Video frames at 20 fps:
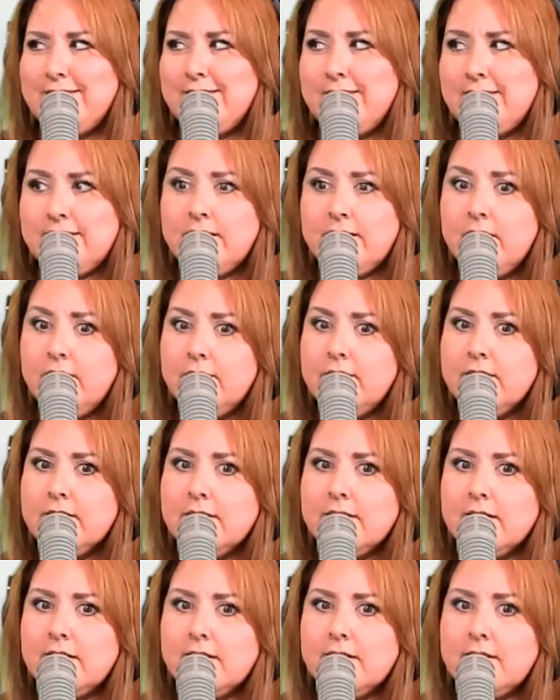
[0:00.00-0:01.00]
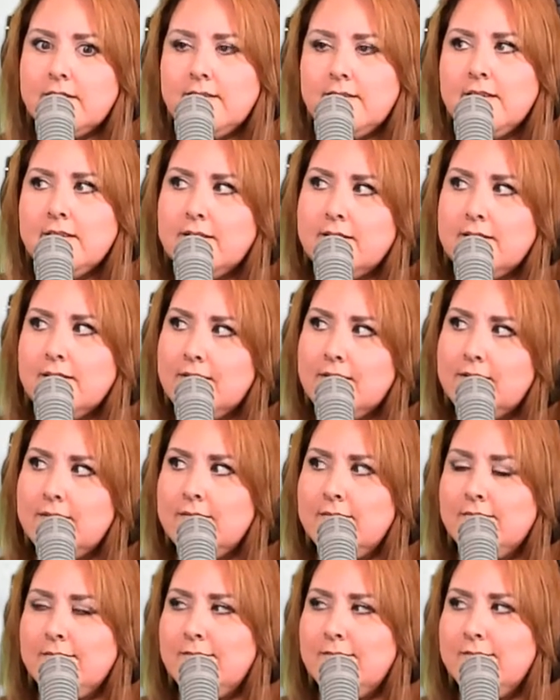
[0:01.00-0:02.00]
He's like, no, really, like, I see it. Like,
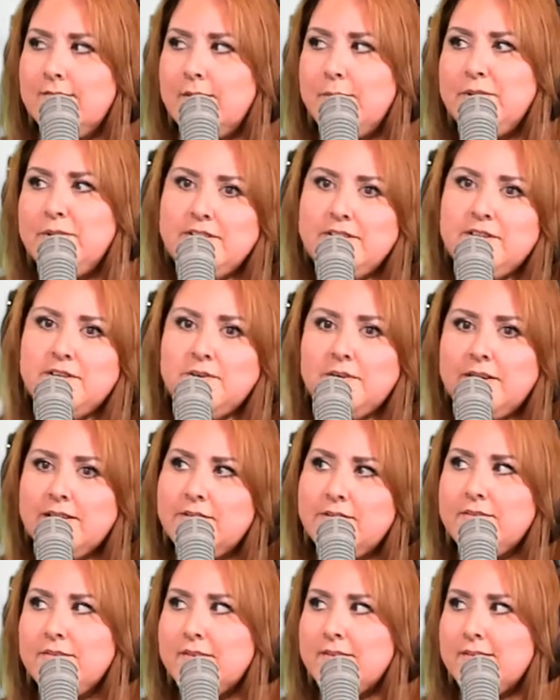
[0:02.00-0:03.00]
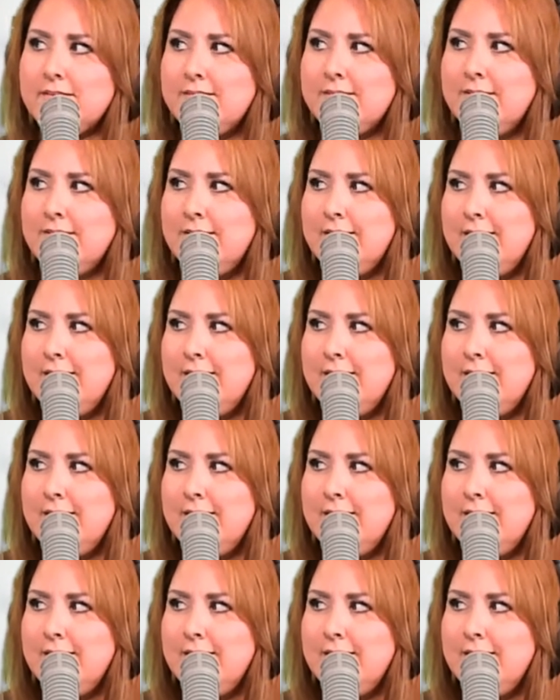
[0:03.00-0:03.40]
I'm going to teach you how to do this.